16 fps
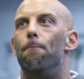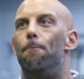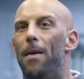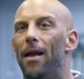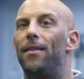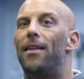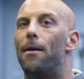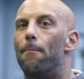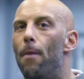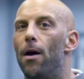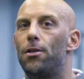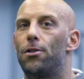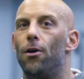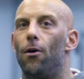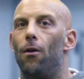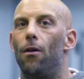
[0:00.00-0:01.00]
building
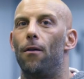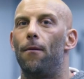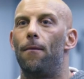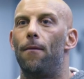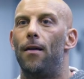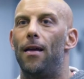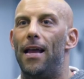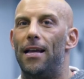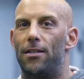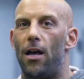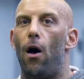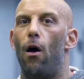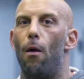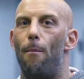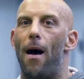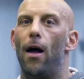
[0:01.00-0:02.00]
muscle is
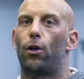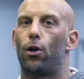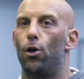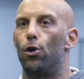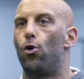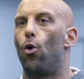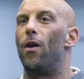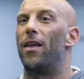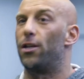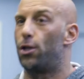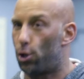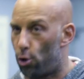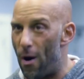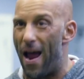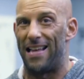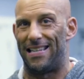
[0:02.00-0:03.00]
all about controlling
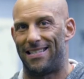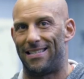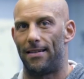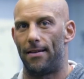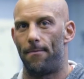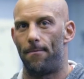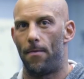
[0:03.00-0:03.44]
stress.